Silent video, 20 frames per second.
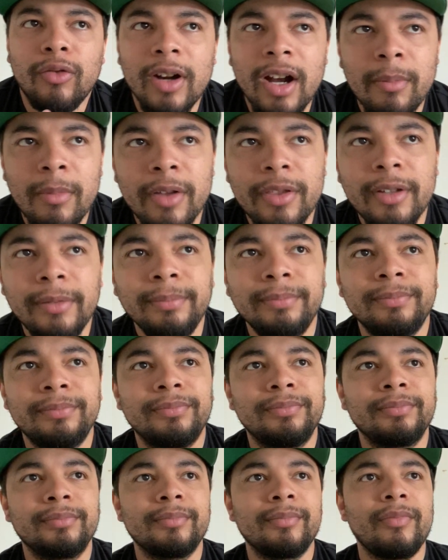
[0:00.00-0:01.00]
grandmother.
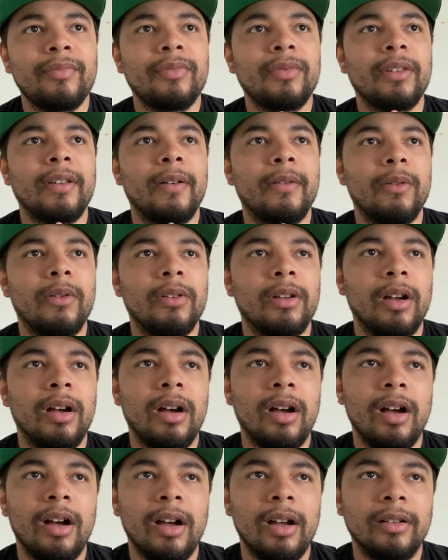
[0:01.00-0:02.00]

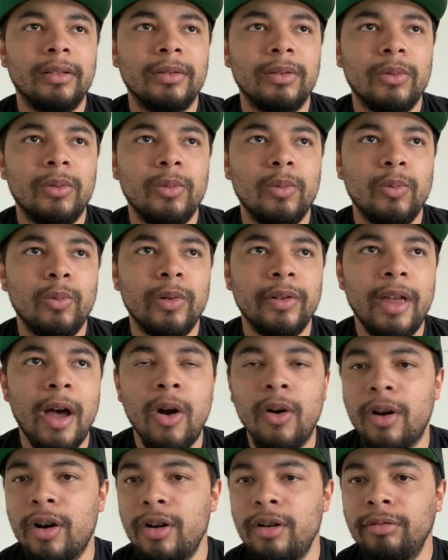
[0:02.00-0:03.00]

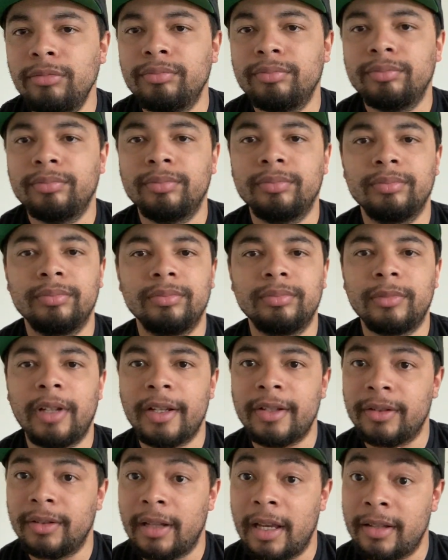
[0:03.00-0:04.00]
Without her,
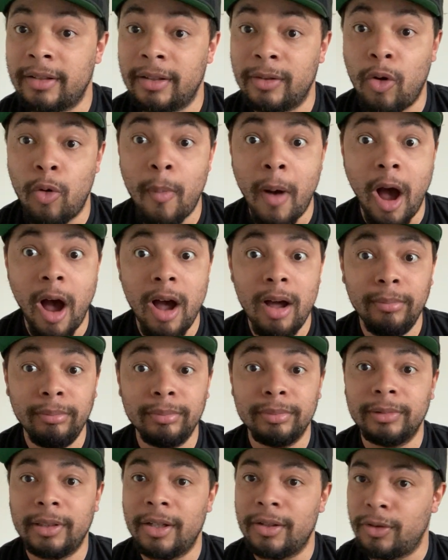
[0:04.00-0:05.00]
there's no
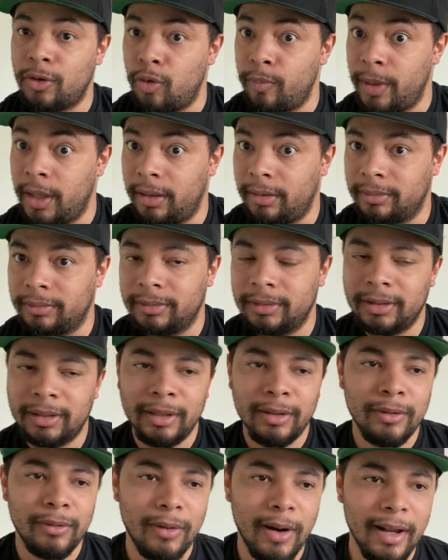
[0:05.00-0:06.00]
mom, there's no me,
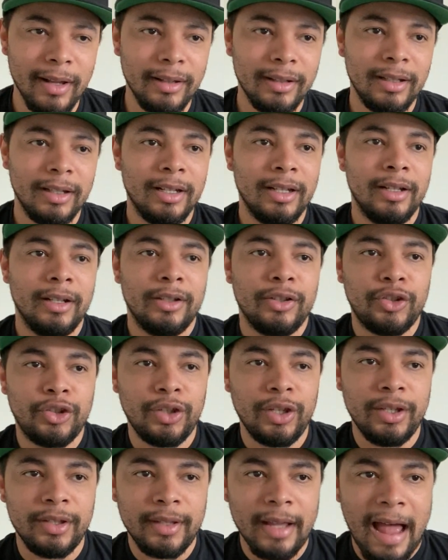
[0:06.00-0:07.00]
right?
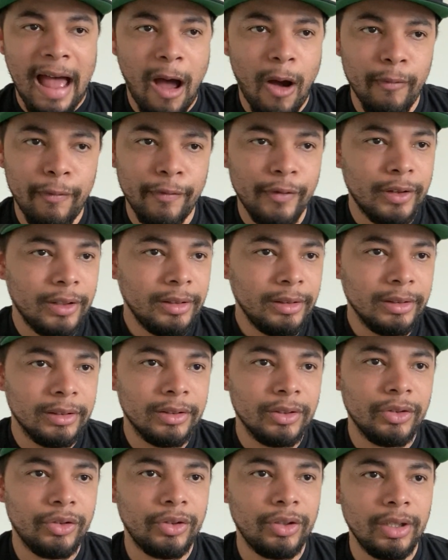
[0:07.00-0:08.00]
She's the alpha.
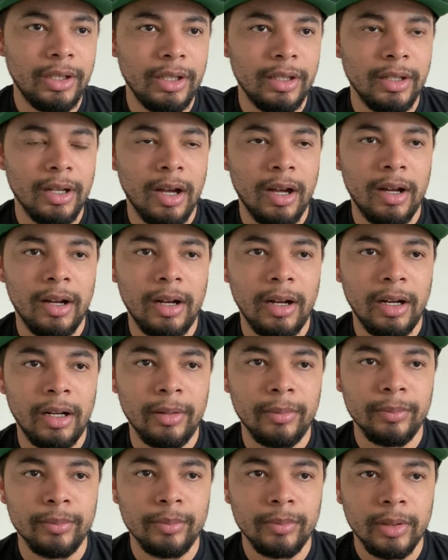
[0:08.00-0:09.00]
She
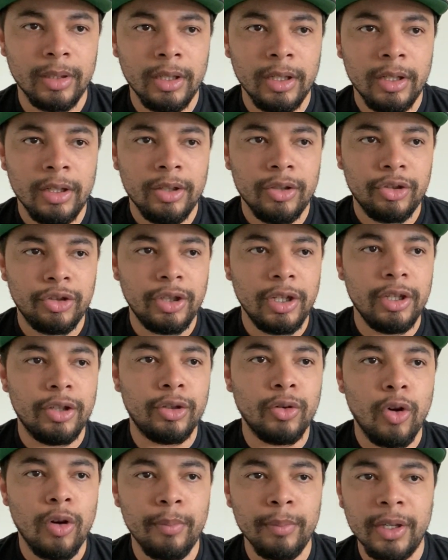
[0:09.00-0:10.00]

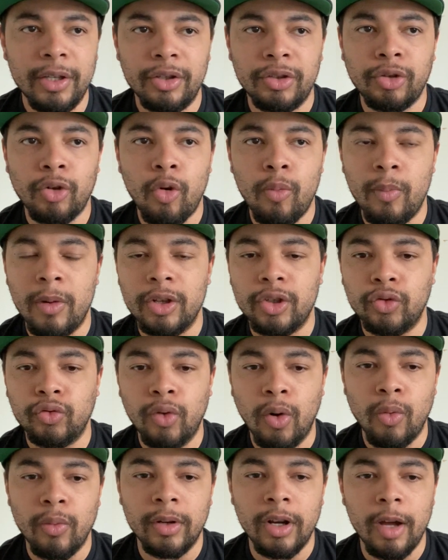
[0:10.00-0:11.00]
taught me so much
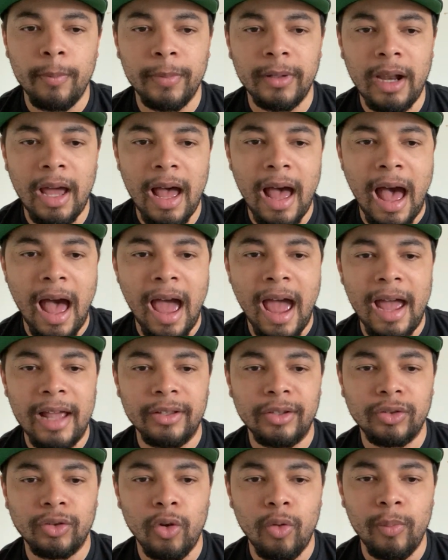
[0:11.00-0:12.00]
growing up, and I
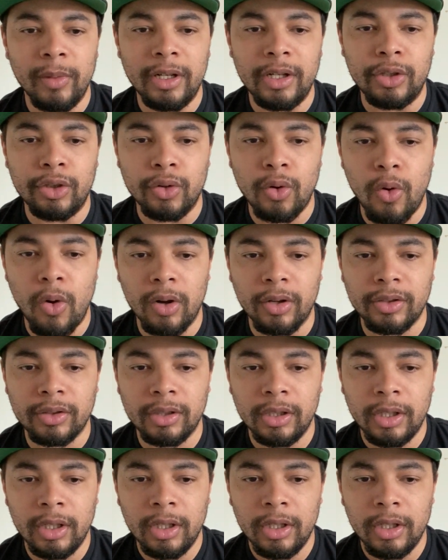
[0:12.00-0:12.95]
had so many talks